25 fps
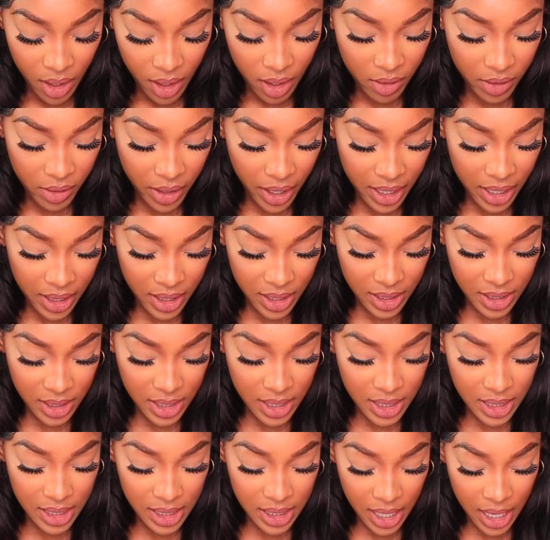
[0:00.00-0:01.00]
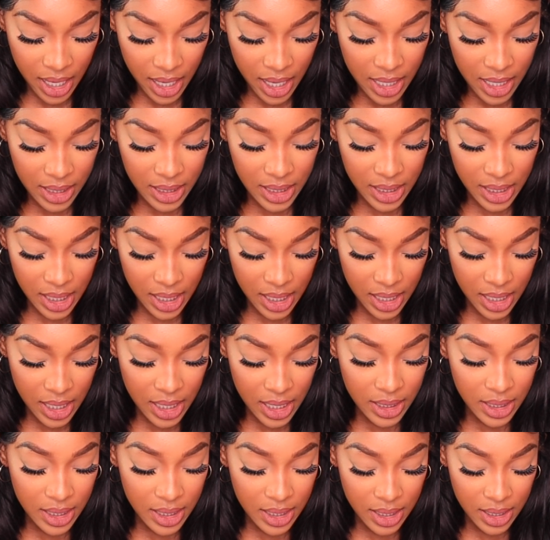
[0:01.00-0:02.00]
Okay, this is not
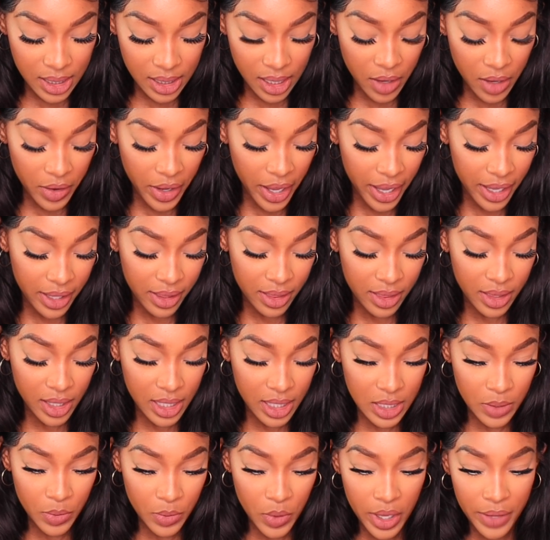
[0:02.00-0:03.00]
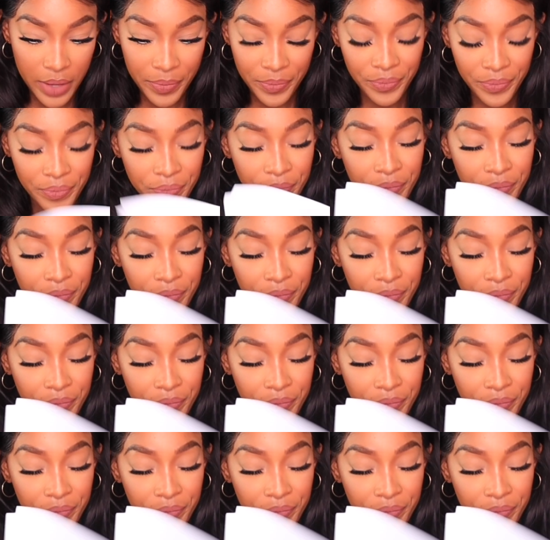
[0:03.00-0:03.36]
it. Okay, this one.